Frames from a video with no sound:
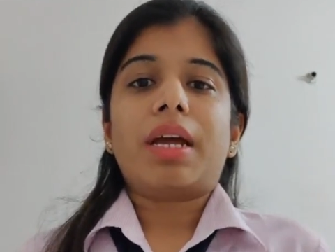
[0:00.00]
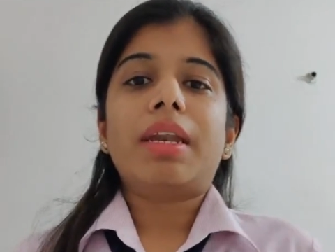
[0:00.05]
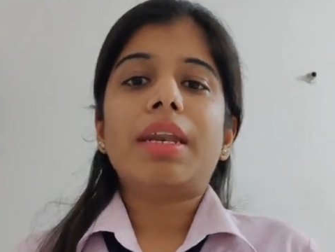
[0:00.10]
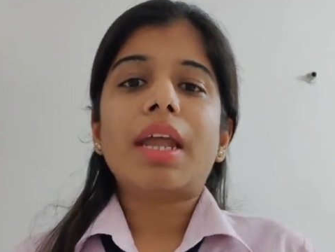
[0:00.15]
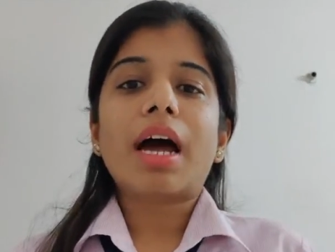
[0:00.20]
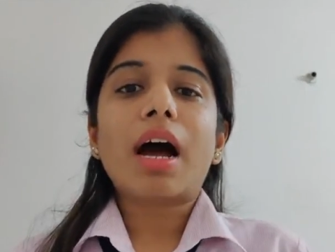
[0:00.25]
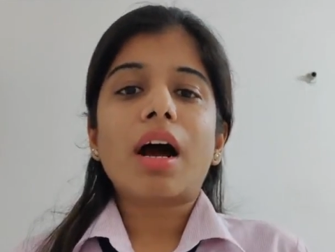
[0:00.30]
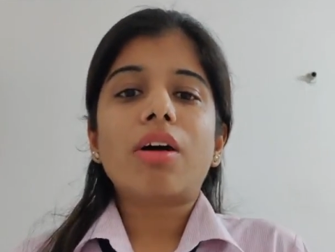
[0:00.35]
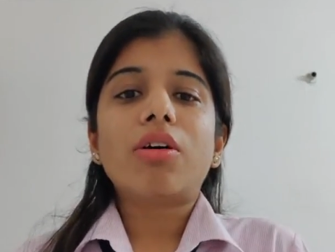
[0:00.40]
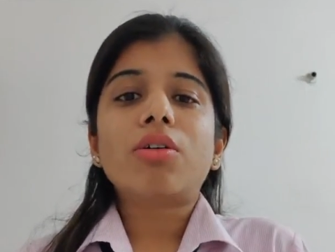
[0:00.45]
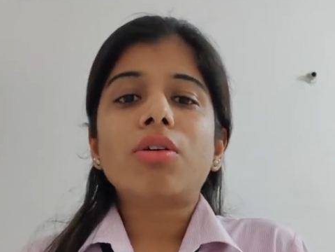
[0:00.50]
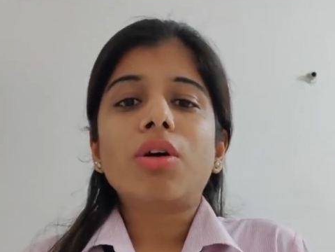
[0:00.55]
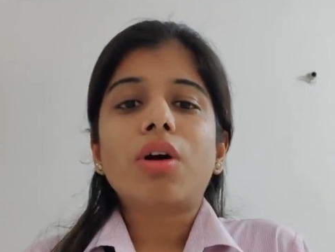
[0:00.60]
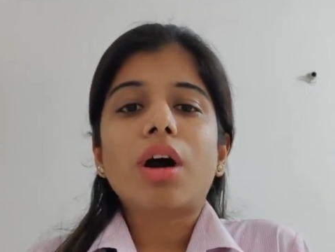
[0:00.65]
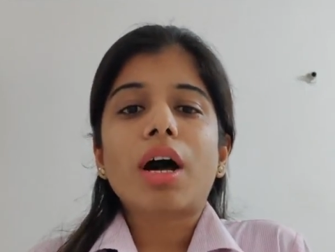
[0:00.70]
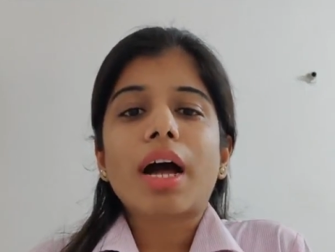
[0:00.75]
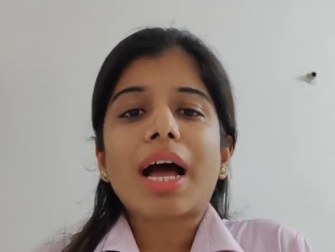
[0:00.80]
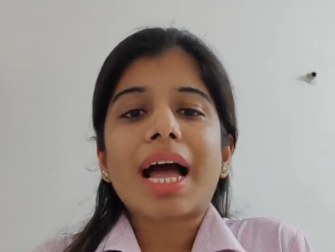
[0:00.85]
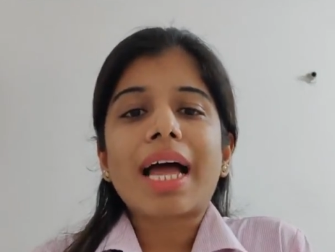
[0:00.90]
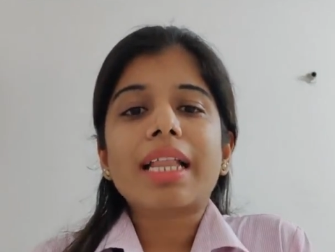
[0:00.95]
now
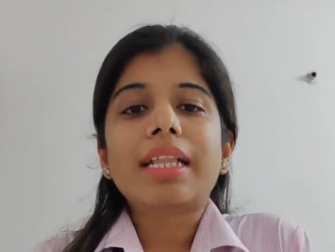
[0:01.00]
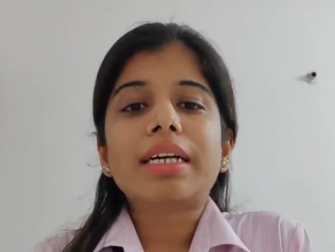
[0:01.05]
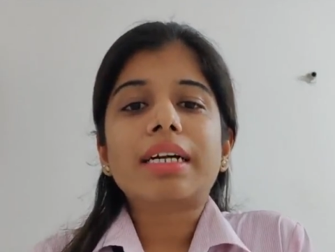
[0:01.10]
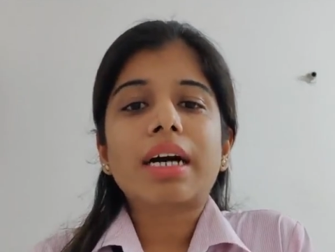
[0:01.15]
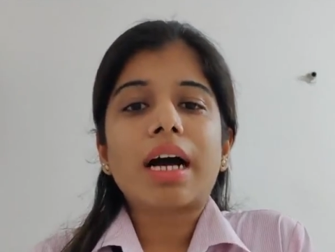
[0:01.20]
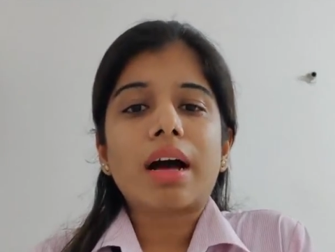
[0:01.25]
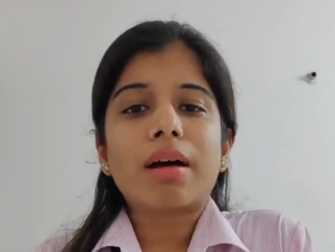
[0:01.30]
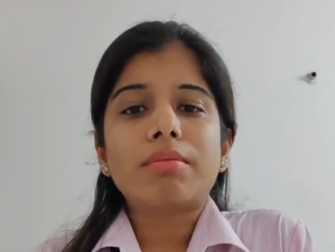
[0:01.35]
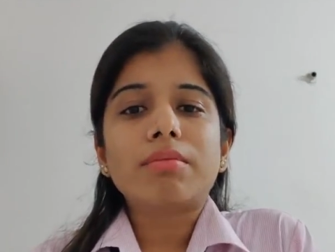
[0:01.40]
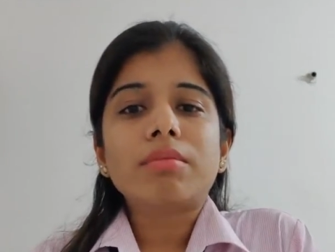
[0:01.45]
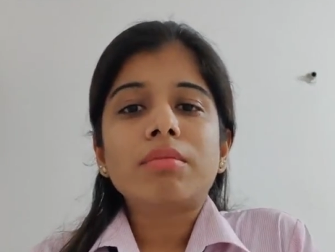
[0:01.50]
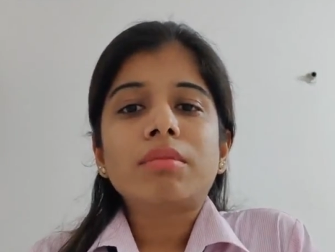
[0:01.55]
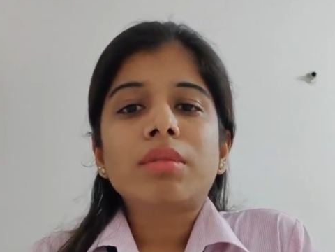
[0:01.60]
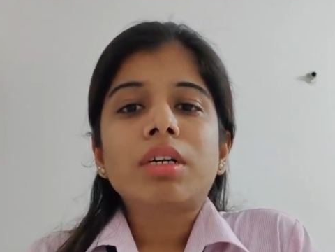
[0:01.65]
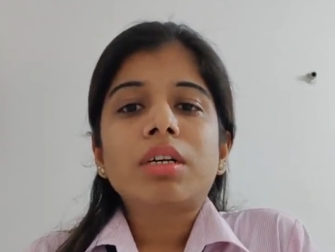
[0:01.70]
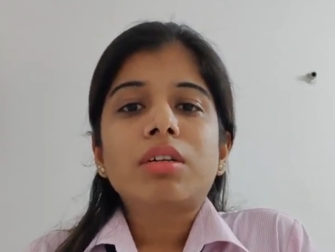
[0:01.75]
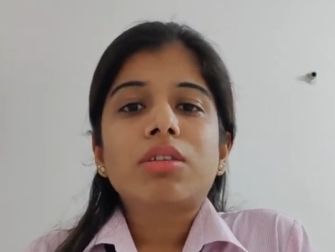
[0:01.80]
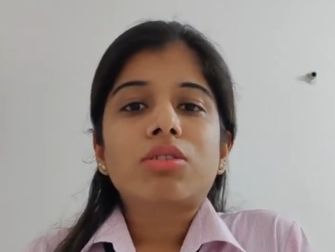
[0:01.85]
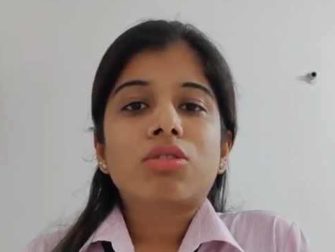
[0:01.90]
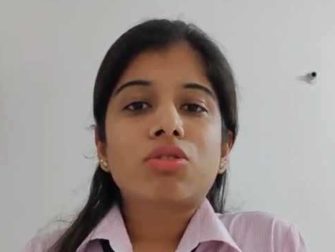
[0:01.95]
I'll come
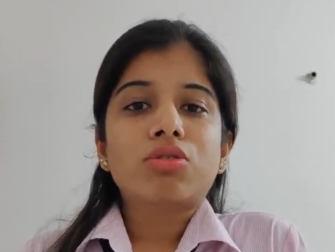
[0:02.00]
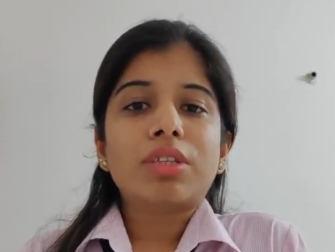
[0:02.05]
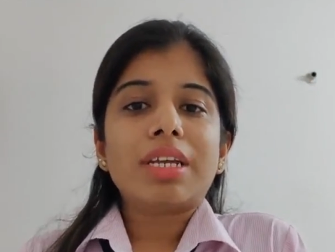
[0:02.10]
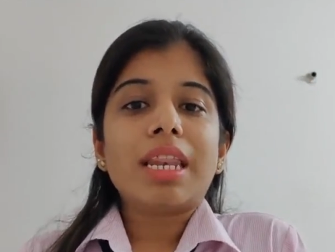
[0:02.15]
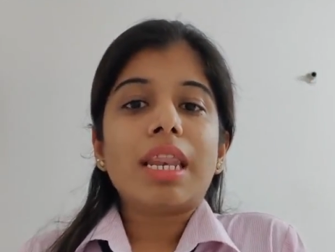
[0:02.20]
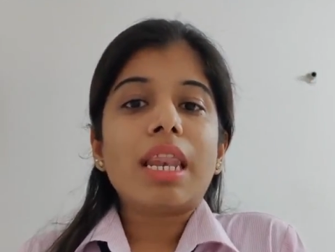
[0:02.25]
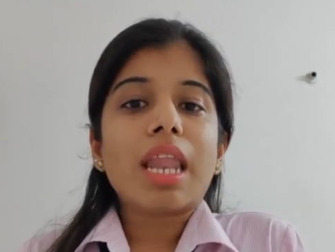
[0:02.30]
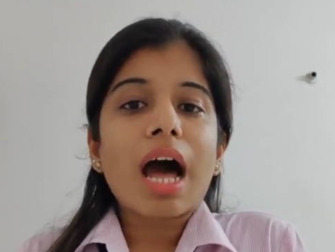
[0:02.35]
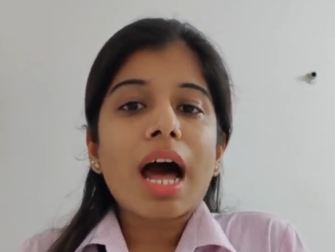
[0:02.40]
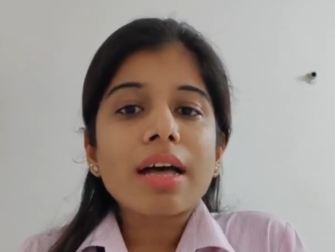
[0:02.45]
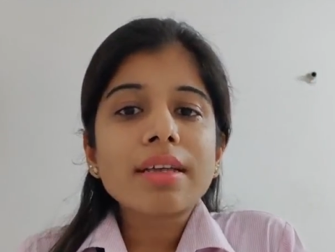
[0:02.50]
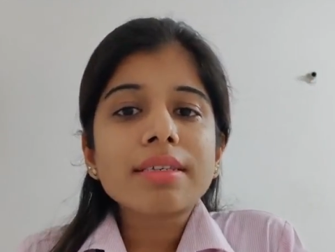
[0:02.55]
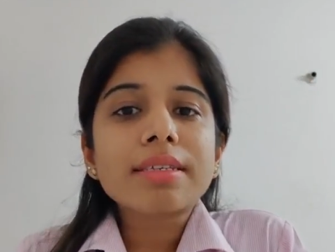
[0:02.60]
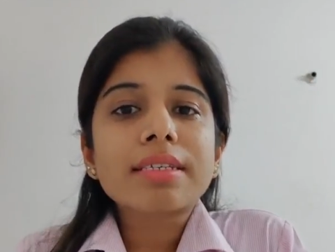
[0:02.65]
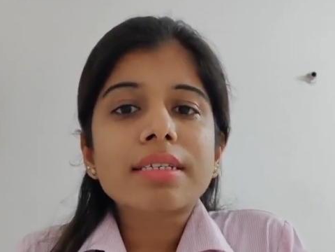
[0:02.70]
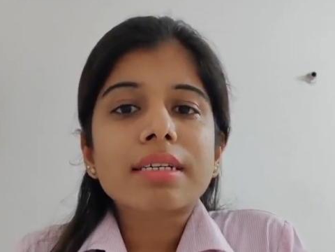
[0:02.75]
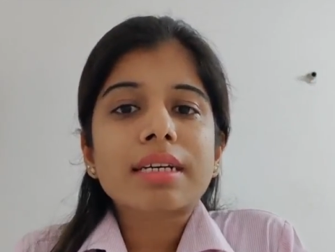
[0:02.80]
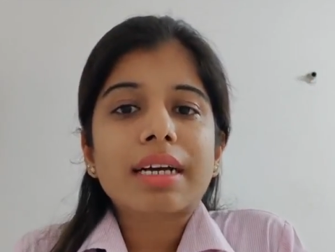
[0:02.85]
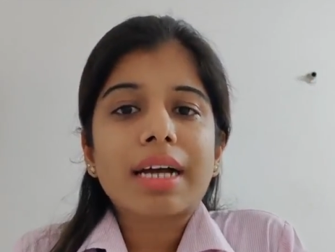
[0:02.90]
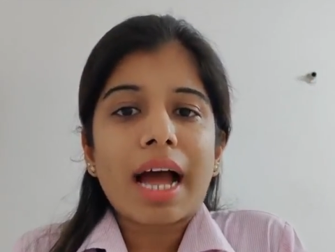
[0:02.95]
to the
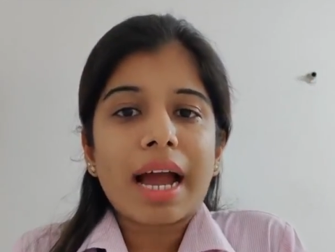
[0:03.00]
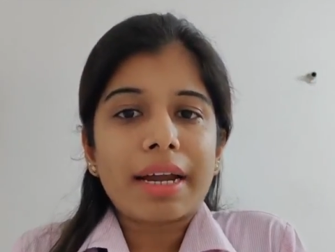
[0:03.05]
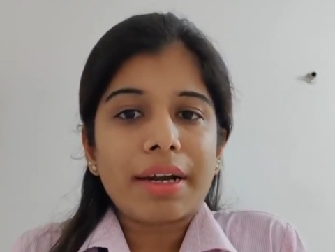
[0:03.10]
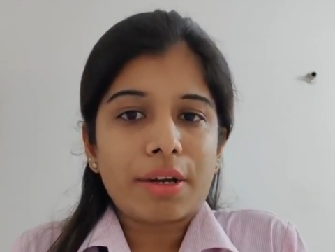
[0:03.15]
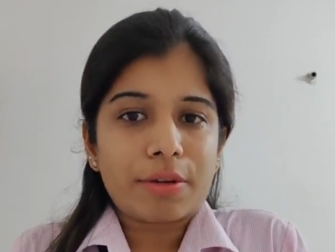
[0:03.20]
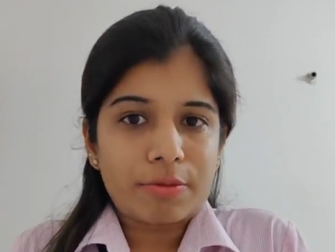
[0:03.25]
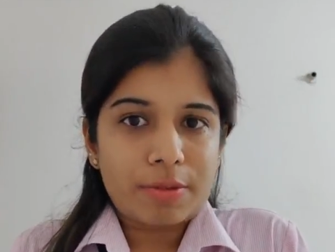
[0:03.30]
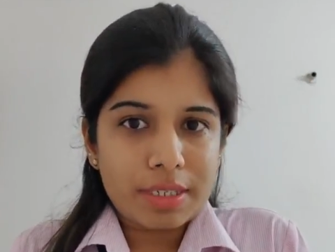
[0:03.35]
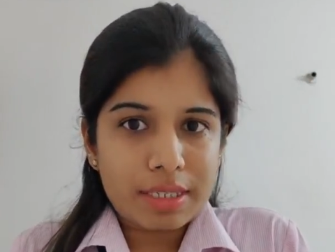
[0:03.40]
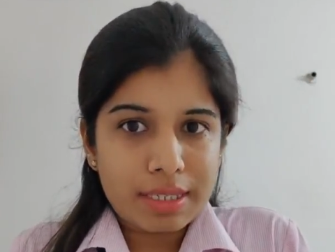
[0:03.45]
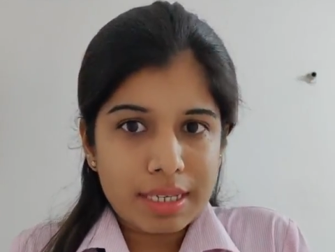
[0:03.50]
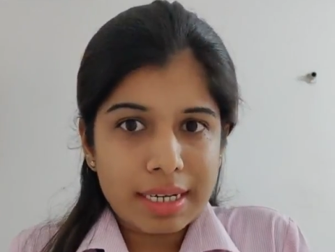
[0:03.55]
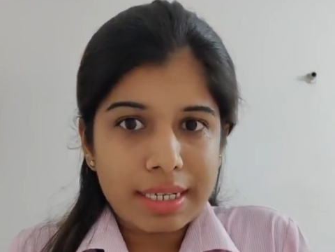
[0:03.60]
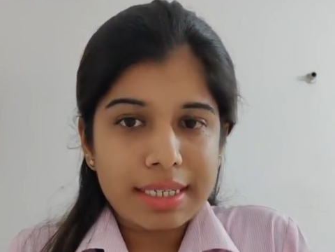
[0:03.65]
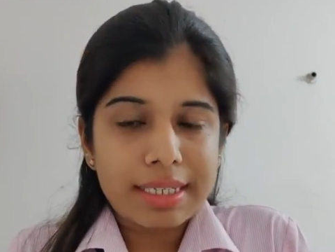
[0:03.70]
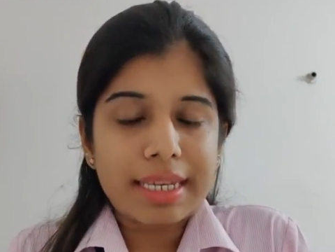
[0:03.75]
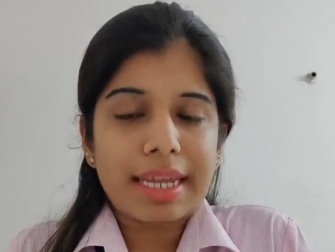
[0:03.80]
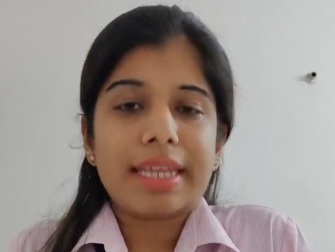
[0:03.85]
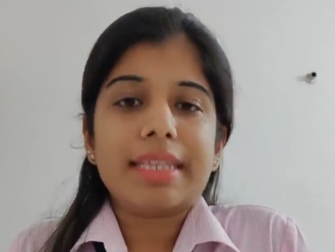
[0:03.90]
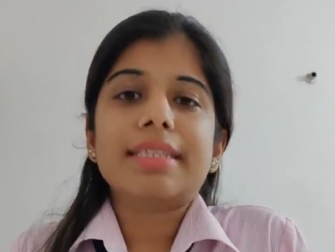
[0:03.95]
last kind of a
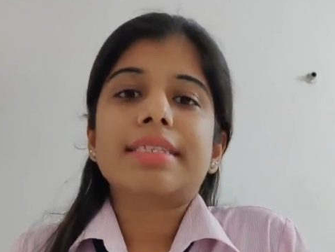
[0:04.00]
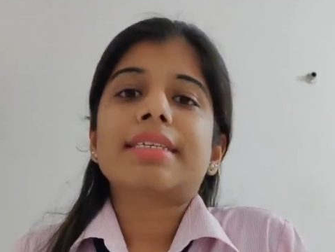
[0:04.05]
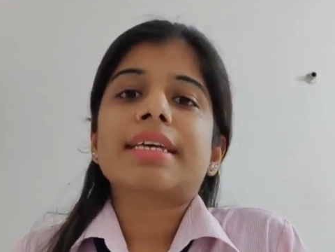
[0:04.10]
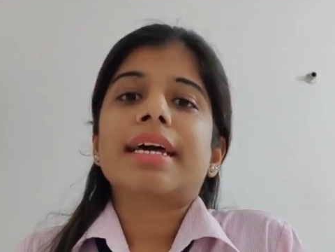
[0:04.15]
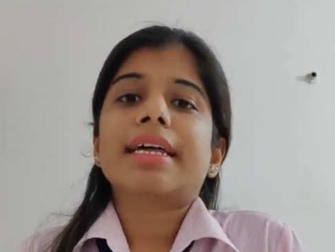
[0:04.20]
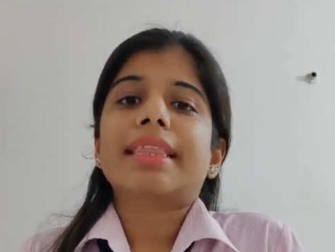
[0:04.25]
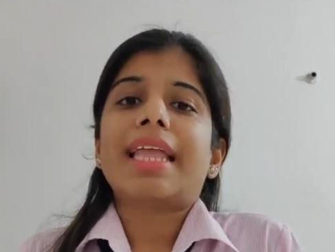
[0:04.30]
sentence,